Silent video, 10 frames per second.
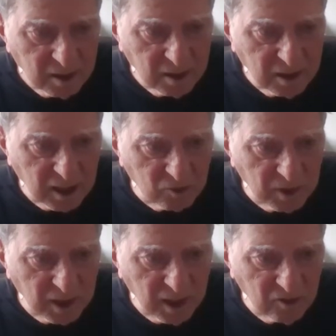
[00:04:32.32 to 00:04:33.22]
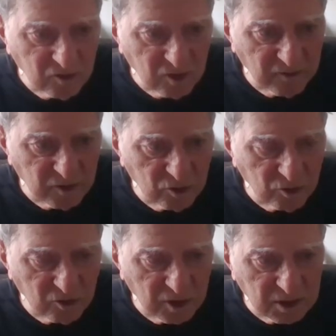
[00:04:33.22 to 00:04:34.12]
Detachment
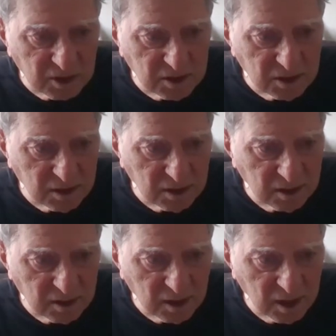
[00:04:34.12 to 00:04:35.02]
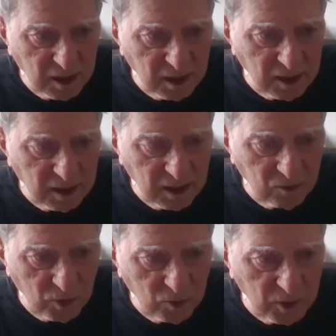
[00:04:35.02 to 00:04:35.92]
A726. Uh,
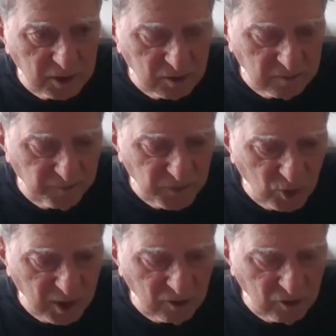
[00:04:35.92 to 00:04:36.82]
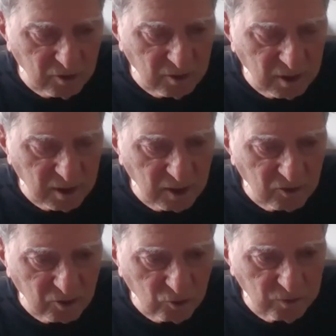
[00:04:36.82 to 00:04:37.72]
and we went together
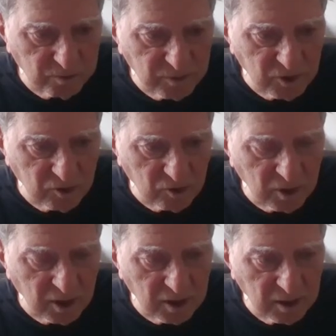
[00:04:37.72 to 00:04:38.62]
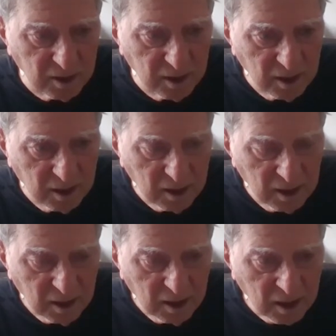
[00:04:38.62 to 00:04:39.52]
as a group to uh,
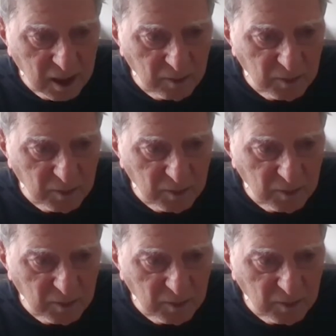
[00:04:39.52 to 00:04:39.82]
Camp